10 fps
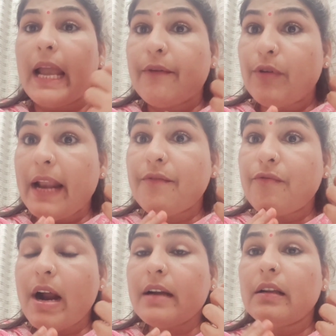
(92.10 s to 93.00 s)

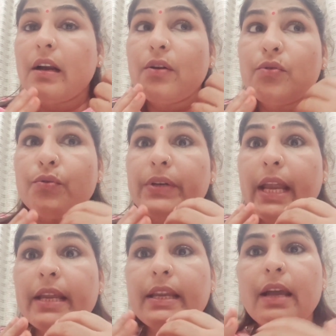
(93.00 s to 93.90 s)
and what to
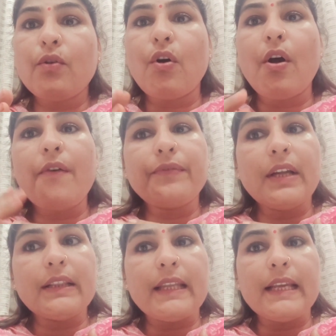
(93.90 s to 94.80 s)
take care of
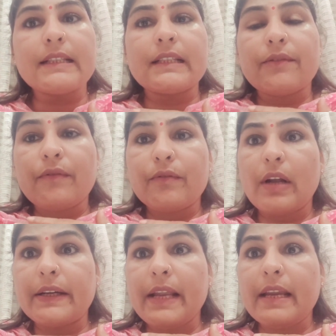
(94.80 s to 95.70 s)
the things,
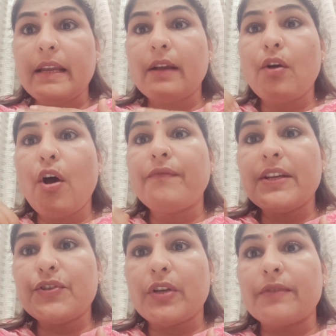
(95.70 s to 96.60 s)
take care of
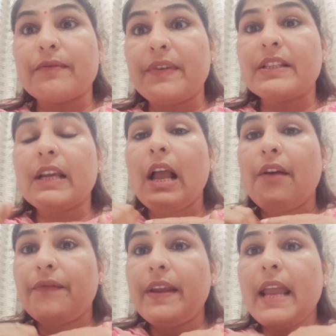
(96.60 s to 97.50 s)
the steps which
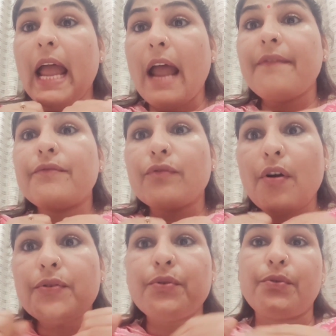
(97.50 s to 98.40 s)
we have
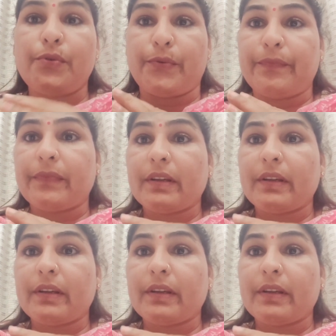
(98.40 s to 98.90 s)
not to do.